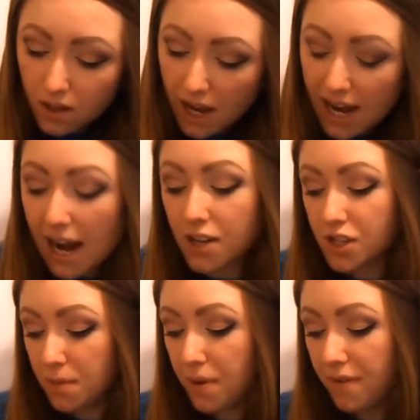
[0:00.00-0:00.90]
I
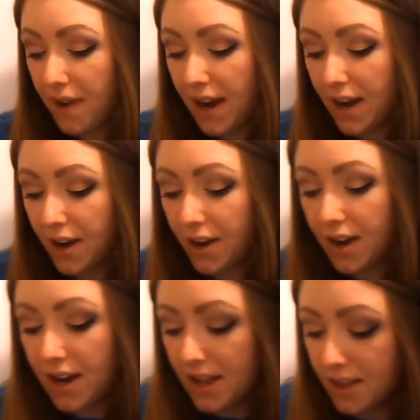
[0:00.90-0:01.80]
actually
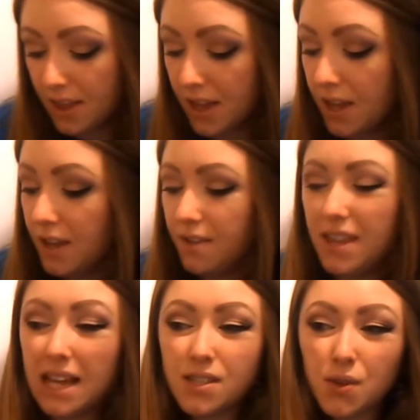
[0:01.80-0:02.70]
prefer
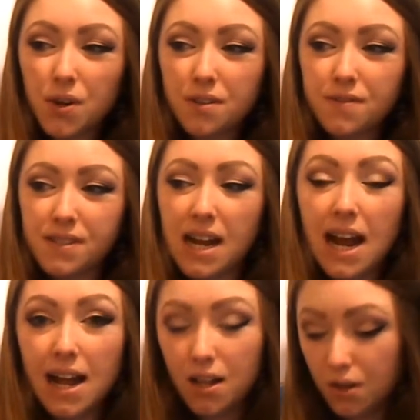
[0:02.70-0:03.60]
this sort of
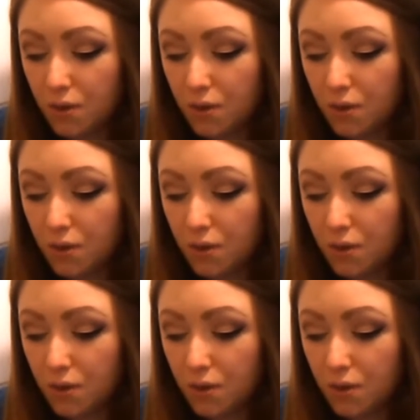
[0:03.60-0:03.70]
style